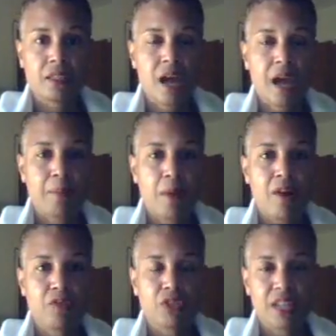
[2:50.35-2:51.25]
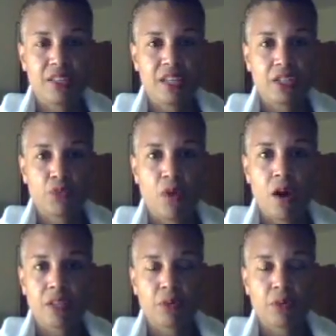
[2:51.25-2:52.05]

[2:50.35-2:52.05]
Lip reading: time off, which I think is wrong.